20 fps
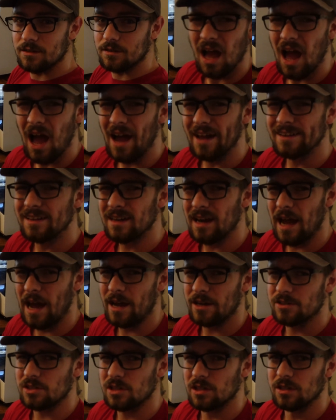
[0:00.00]
I did
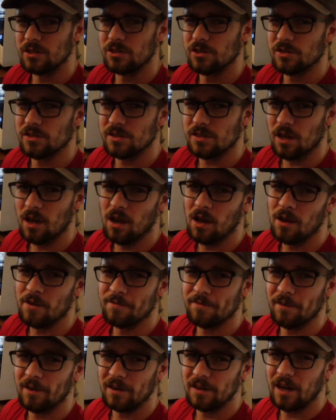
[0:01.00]
actually just
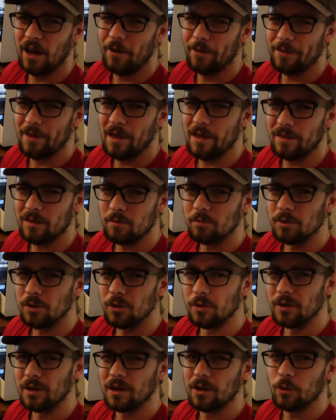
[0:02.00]
find out that the
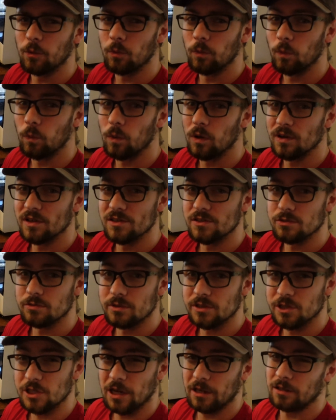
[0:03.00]
Buick was
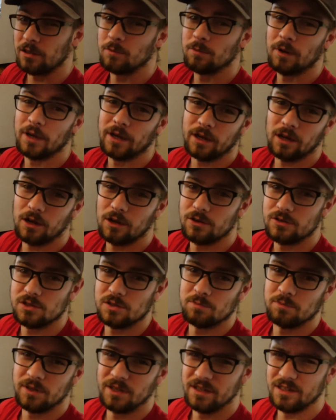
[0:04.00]
rejected by Cars
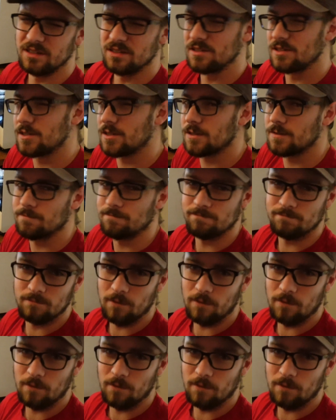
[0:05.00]
and Bids.